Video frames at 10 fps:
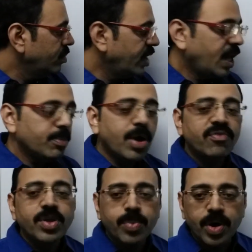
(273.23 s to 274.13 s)
Name
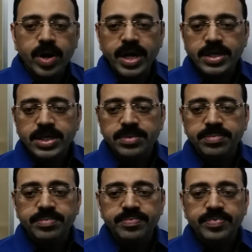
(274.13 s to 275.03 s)
of the product,
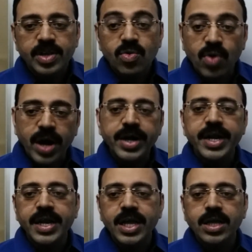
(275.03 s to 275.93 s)

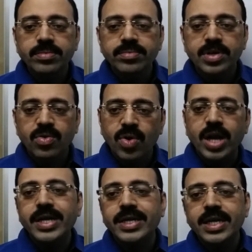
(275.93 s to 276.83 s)
quantity,
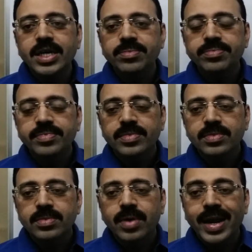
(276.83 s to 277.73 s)
quality,
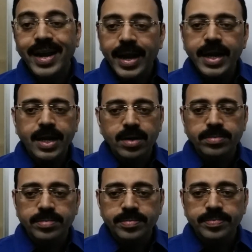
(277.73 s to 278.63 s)
rate,
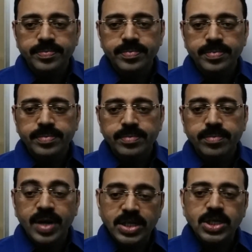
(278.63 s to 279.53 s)

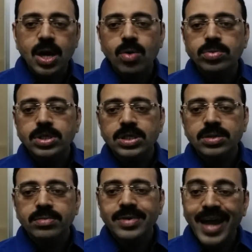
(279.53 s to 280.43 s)
discounts,
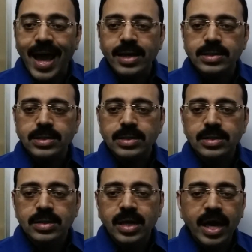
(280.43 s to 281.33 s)
tax,
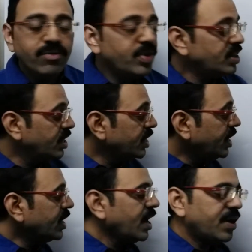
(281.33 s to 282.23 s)
everything
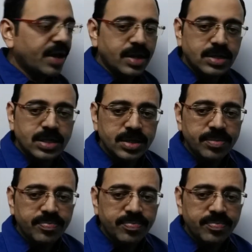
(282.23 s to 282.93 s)
it contains.